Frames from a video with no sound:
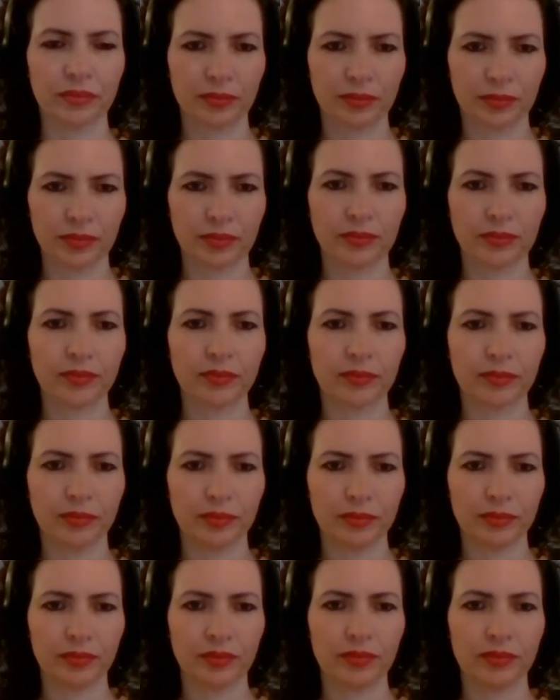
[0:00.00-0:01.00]

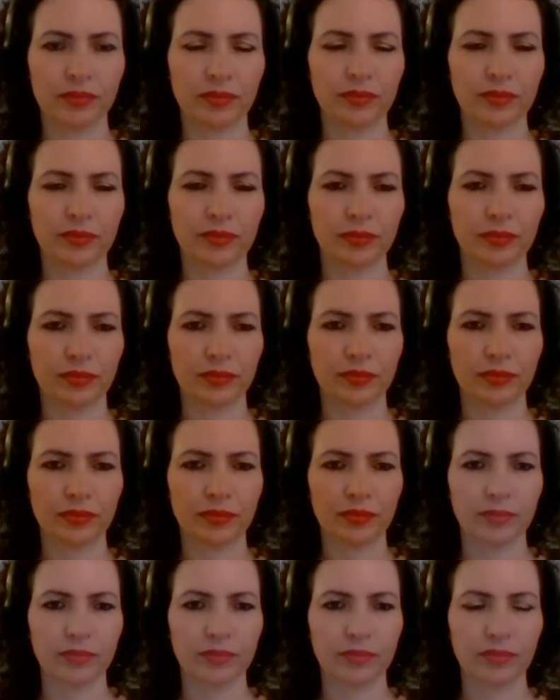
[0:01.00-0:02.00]

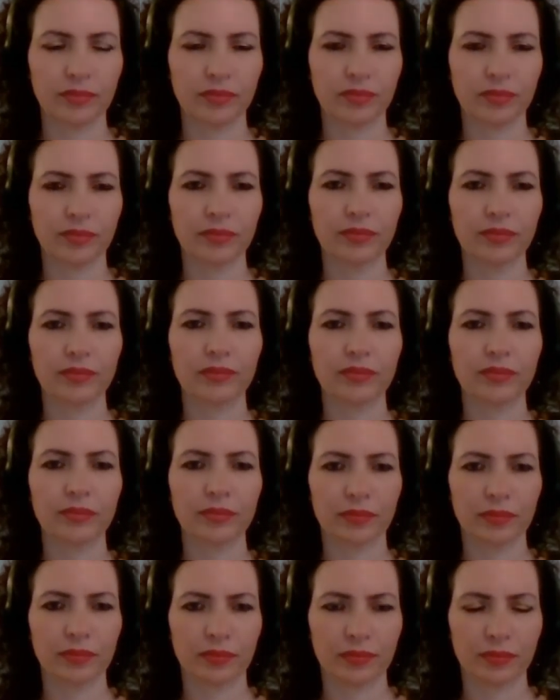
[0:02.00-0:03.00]

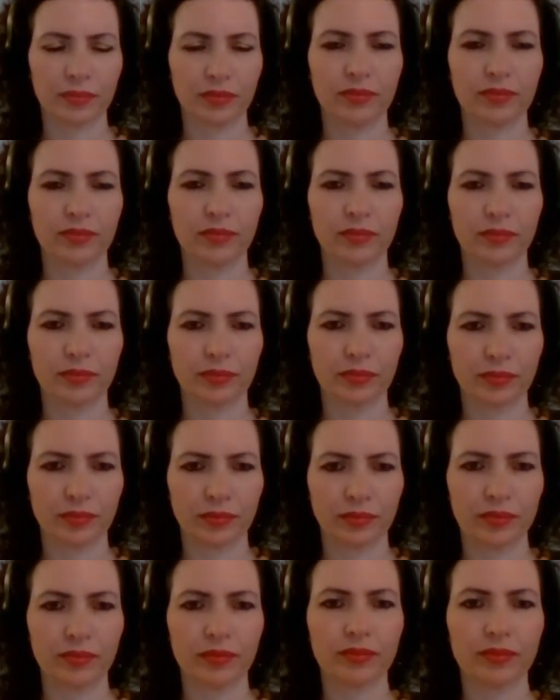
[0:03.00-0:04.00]

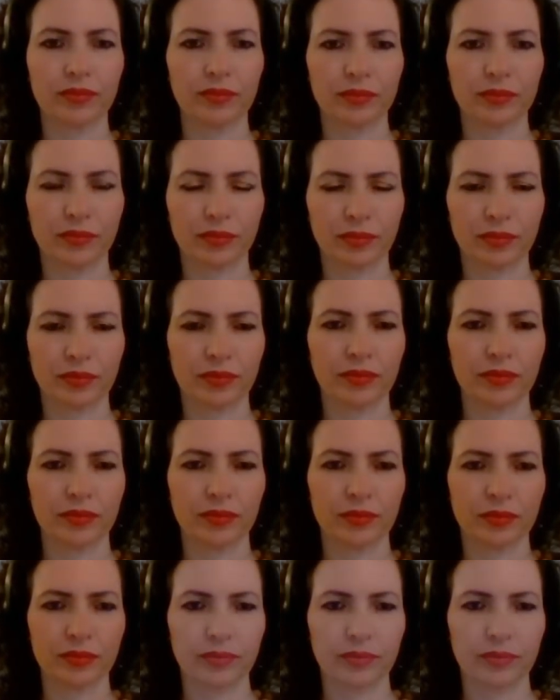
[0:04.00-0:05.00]

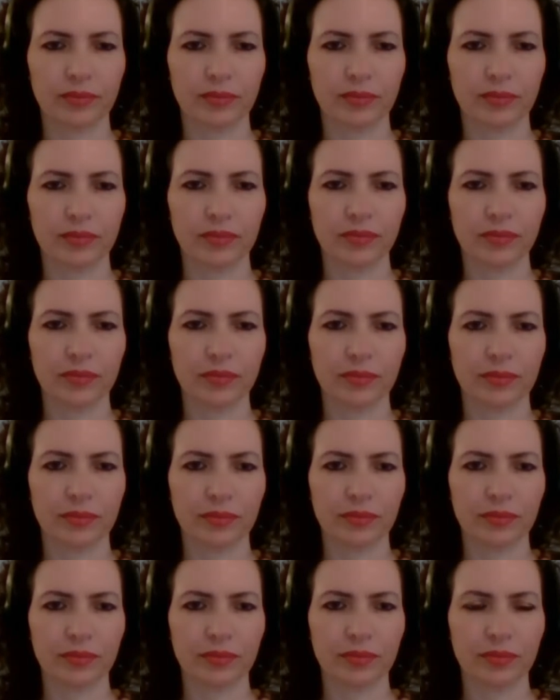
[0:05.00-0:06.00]
(silent)